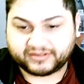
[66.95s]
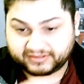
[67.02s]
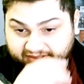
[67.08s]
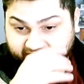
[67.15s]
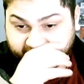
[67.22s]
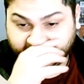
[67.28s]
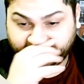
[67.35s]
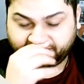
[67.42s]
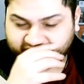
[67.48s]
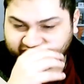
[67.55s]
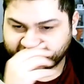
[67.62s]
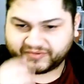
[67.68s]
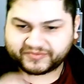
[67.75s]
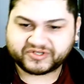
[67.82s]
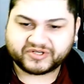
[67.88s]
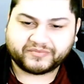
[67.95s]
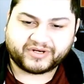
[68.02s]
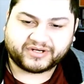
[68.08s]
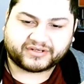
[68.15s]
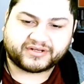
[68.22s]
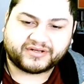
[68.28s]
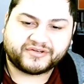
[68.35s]
even prescription
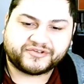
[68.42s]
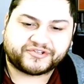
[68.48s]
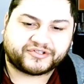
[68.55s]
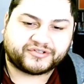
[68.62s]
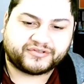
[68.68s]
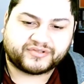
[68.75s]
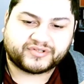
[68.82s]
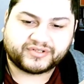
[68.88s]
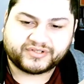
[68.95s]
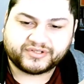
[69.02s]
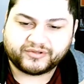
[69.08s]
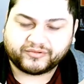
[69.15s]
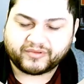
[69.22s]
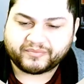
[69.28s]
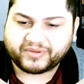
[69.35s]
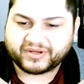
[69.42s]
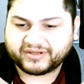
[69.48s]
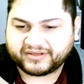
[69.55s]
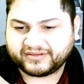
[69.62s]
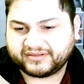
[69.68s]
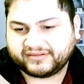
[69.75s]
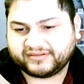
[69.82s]
medication to deal with
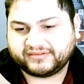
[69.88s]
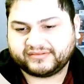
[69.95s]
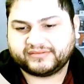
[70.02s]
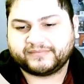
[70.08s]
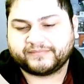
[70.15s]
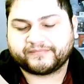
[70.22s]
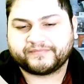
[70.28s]
pain.